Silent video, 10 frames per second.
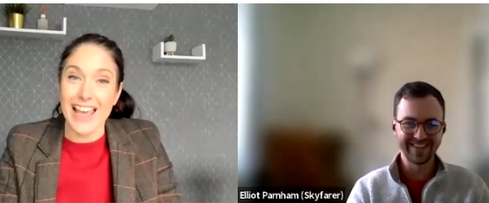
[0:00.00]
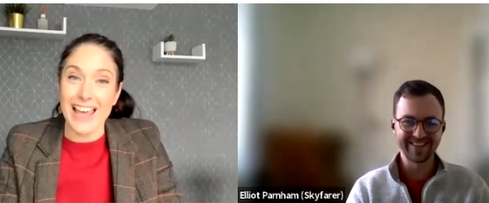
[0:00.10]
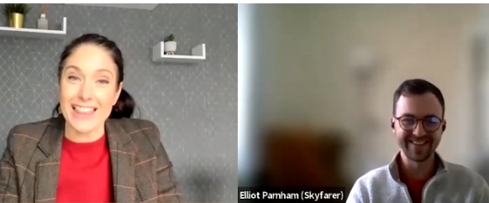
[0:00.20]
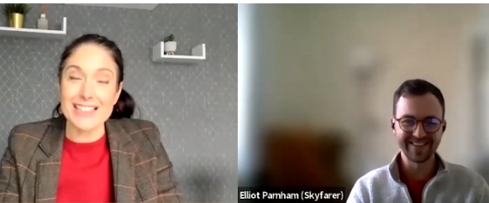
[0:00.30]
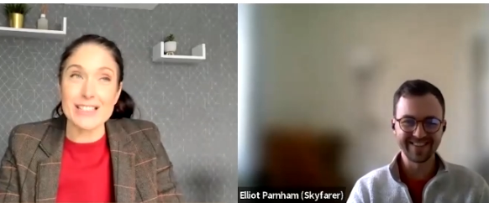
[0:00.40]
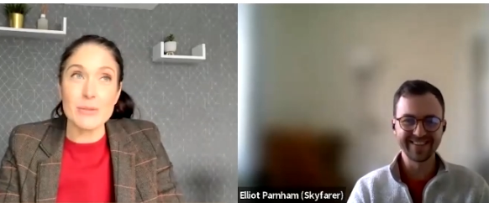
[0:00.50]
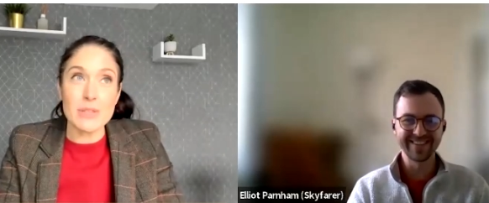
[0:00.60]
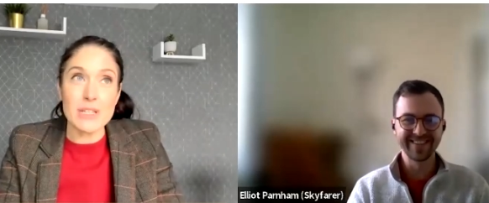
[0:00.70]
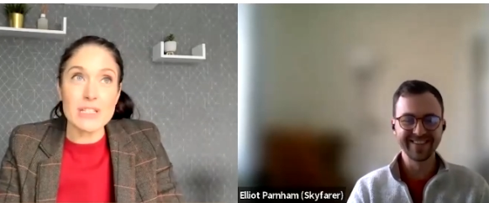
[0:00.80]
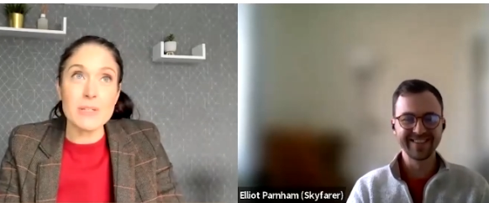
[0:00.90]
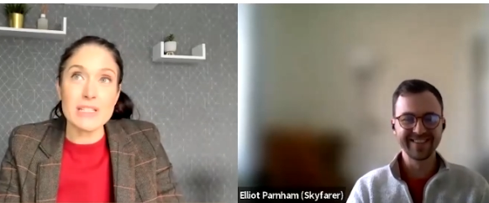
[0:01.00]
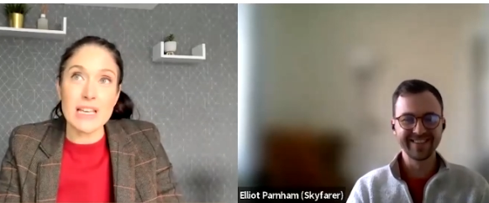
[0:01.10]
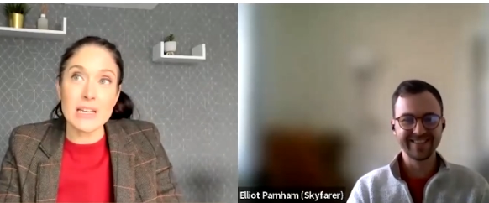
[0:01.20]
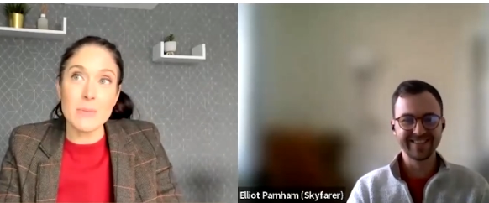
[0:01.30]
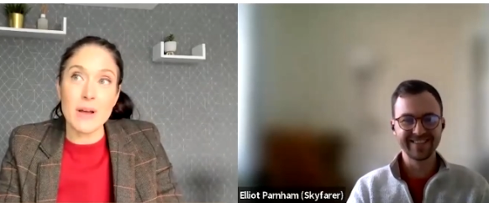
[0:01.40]
Speaker 1: And there's something to
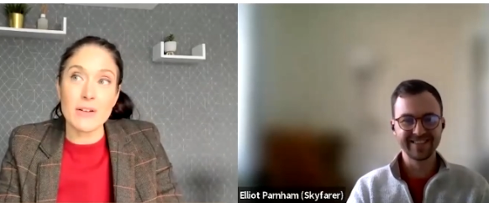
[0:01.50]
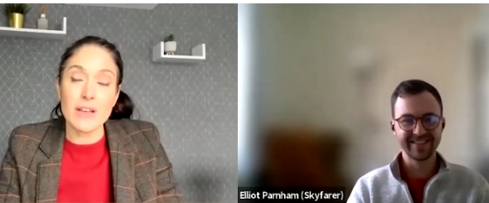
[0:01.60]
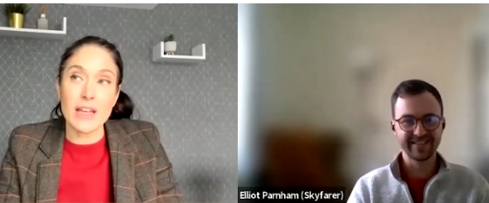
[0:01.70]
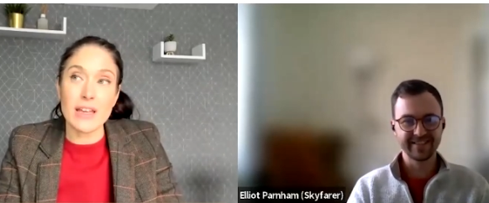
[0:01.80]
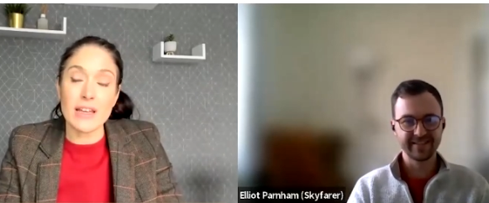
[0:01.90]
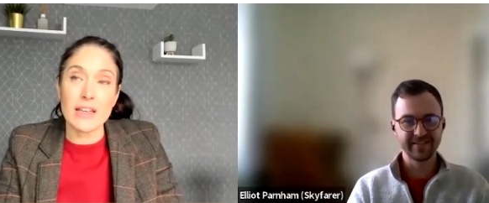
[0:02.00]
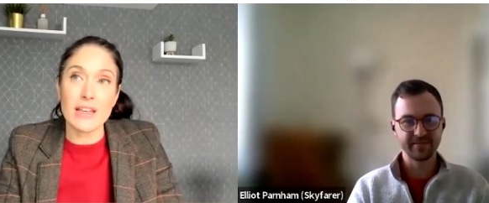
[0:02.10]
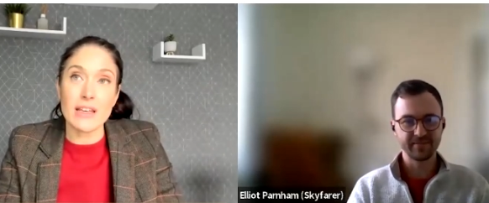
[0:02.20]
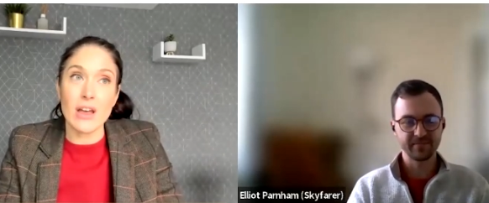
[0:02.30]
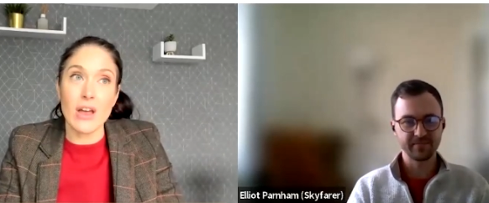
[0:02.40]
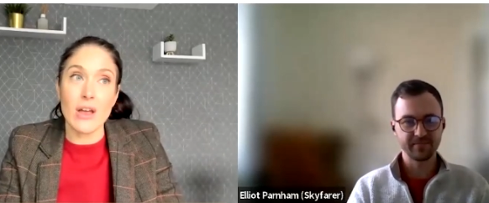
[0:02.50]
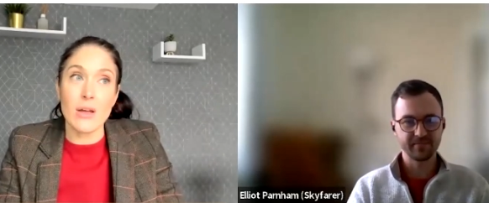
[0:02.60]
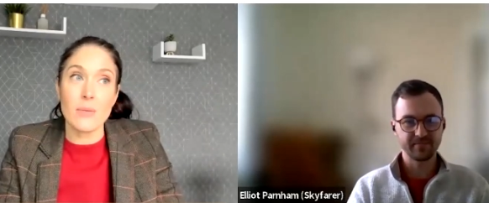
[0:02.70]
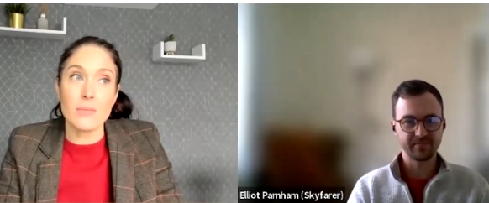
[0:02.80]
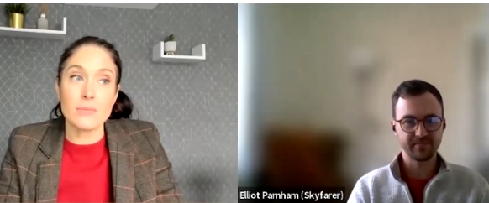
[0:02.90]
be said about getting
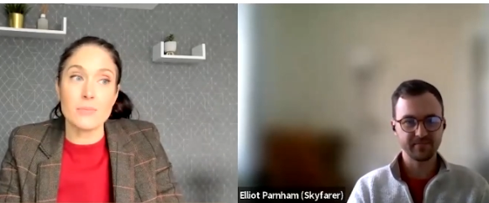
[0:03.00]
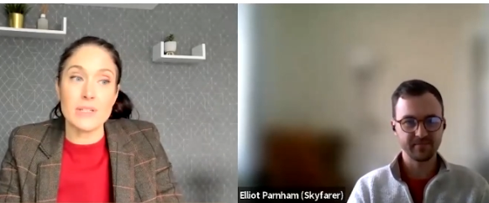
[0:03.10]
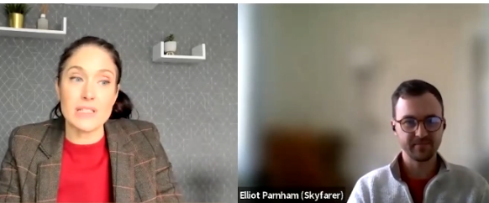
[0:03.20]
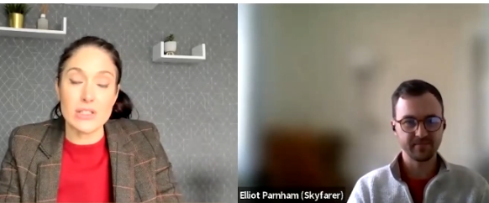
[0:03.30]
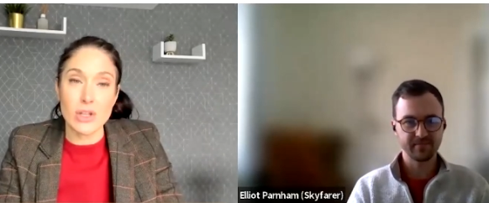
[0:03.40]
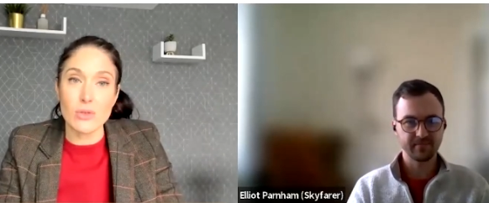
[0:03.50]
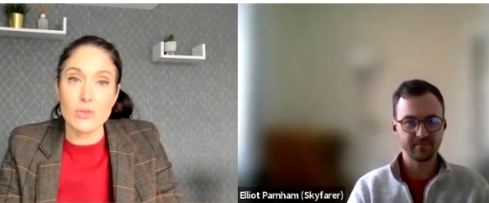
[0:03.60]
um, business